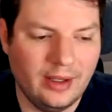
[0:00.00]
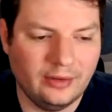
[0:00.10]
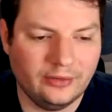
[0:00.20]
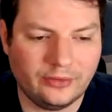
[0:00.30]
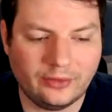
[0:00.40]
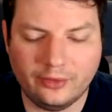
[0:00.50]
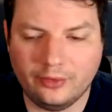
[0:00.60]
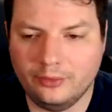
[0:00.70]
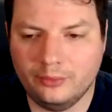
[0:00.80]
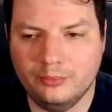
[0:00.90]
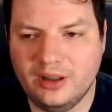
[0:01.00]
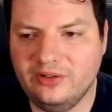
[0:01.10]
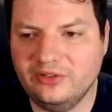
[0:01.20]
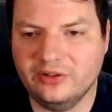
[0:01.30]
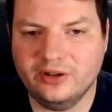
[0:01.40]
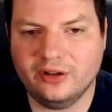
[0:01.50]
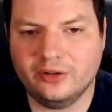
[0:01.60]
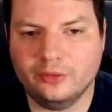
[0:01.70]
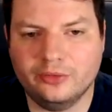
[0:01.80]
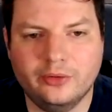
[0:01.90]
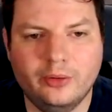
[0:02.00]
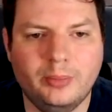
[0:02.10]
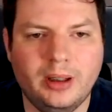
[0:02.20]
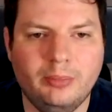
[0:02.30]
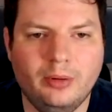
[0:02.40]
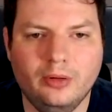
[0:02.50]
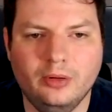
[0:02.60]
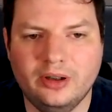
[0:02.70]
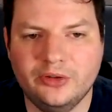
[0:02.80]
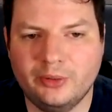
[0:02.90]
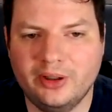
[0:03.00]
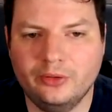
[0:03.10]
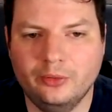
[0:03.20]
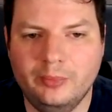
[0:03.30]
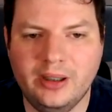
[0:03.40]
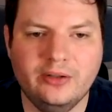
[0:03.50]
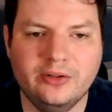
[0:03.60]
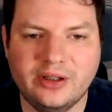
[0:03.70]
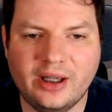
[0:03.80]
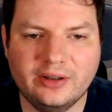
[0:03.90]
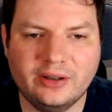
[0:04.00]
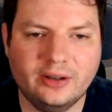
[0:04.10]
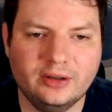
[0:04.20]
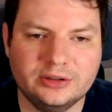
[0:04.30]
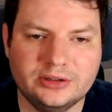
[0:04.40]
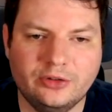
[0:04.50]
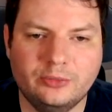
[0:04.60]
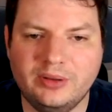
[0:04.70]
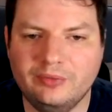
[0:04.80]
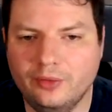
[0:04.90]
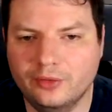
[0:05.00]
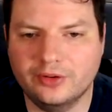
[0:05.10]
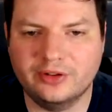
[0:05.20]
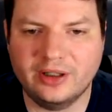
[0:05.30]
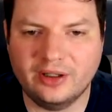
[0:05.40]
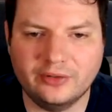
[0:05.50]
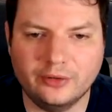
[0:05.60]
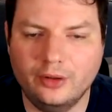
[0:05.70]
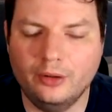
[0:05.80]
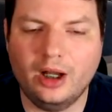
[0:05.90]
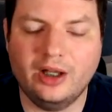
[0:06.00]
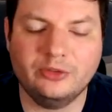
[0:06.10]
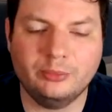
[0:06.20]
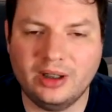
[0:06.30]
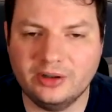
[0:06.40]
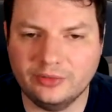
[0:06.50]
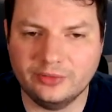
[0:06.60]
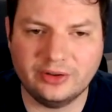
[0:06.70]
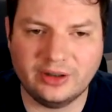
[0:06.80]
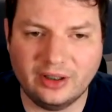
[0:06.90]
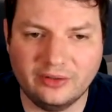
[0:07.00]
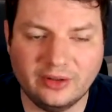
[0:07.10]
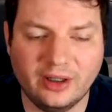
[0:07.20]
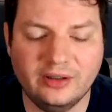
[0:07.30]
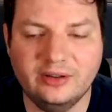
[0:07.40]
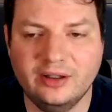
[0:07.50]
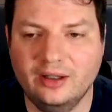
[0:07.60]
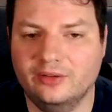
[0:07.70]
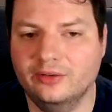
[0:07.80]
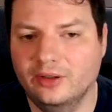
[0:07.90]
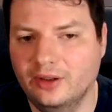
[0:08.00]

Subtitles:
So many scenarios, some people are trying to build the data just before the test or as part of the test, and it takes